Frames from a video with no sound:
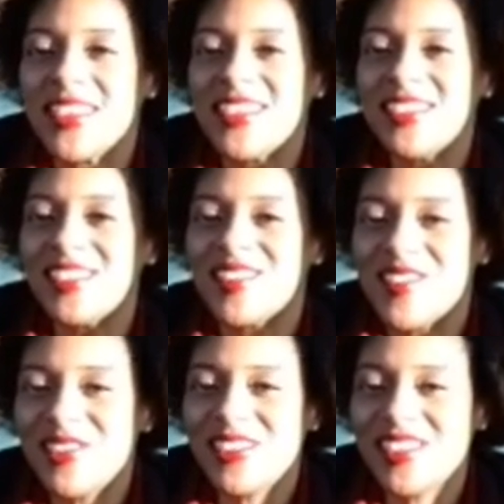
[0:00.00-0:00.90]
the
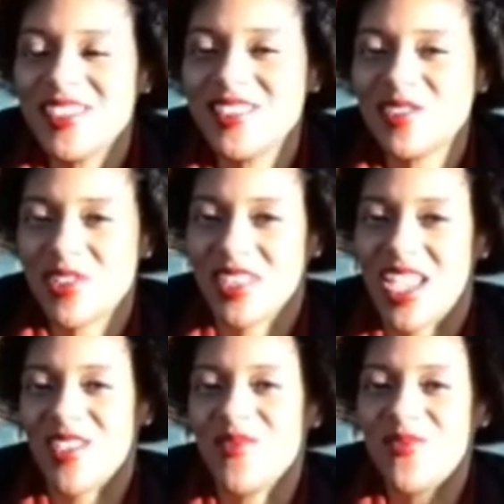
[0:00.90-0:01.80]
swimsuits were
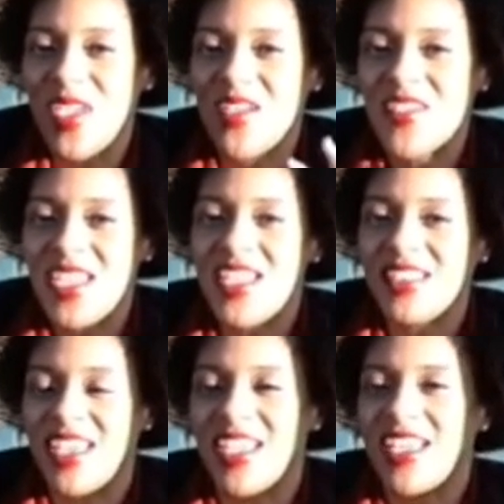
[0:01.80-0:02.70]
like very
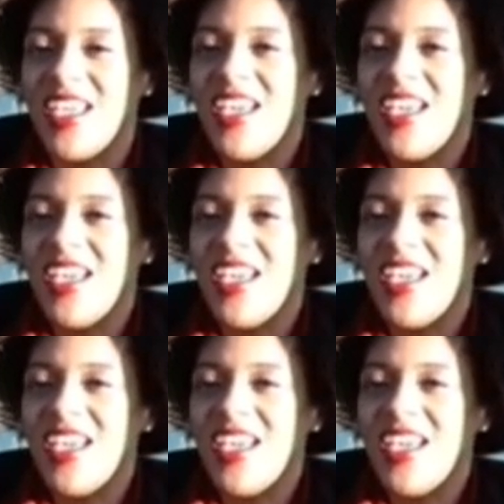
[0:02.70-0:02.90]
like